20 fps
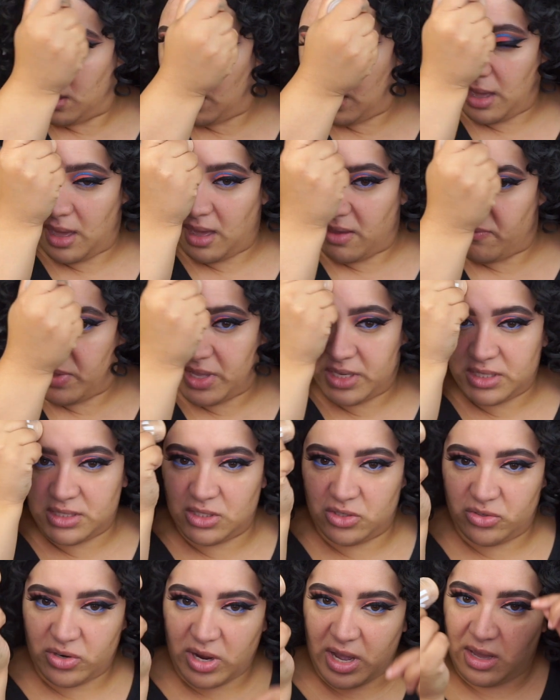I have yet
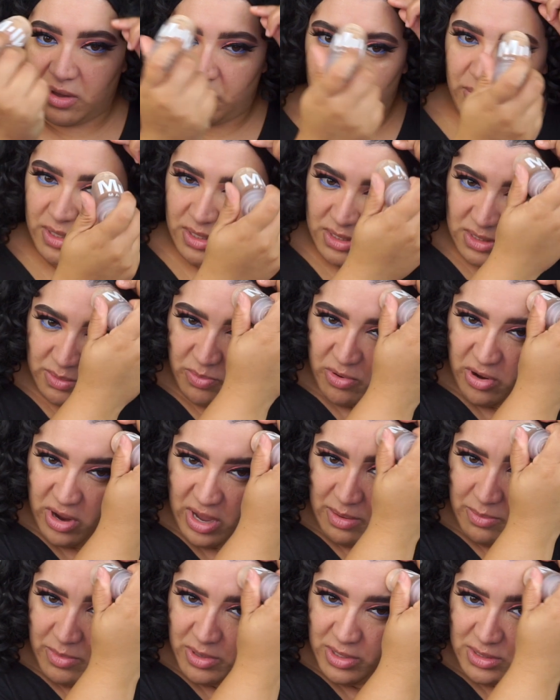to try it with this
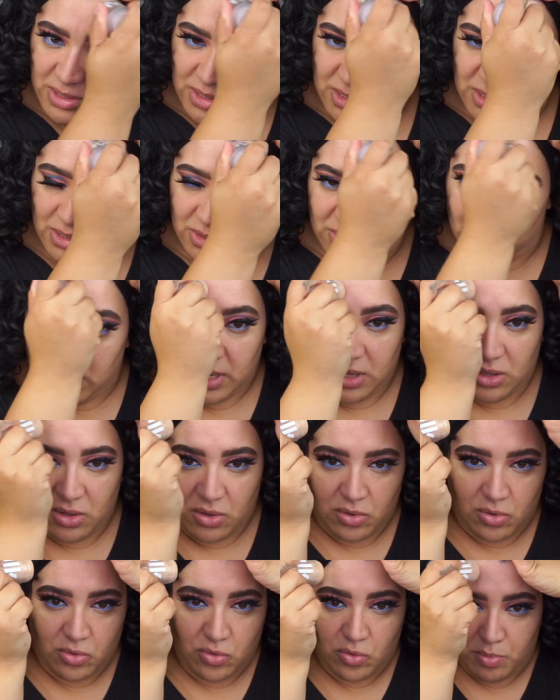primer, so I
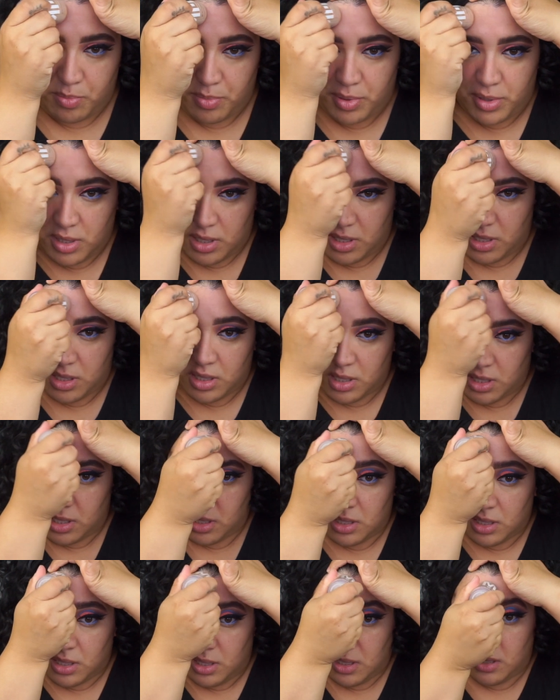hope
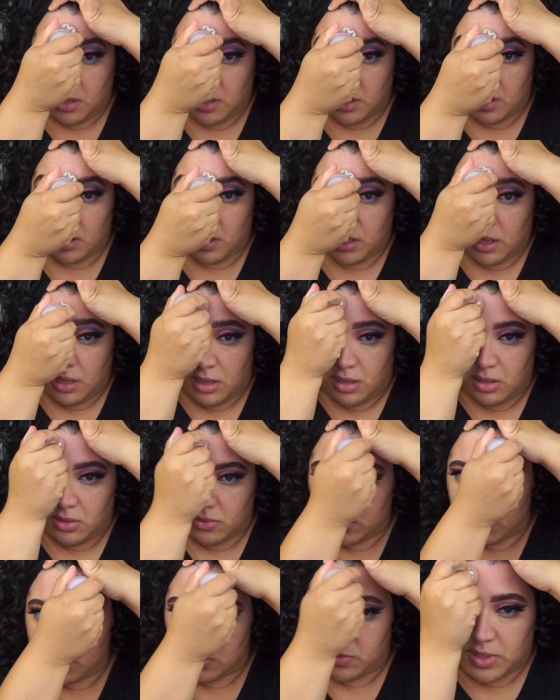it
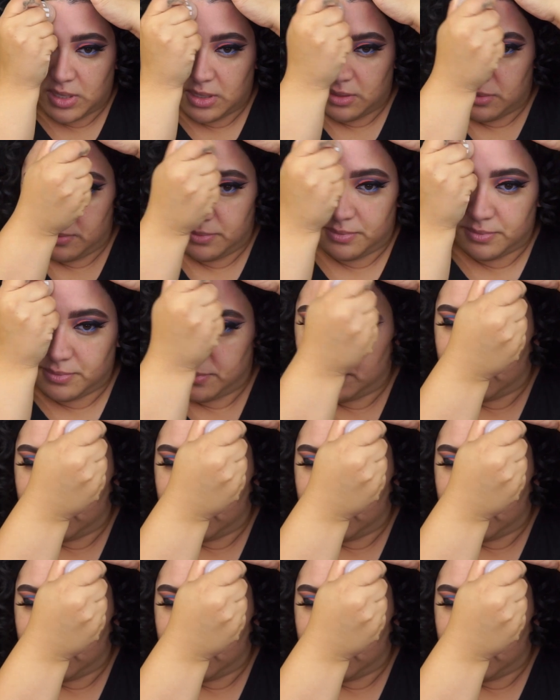goes well.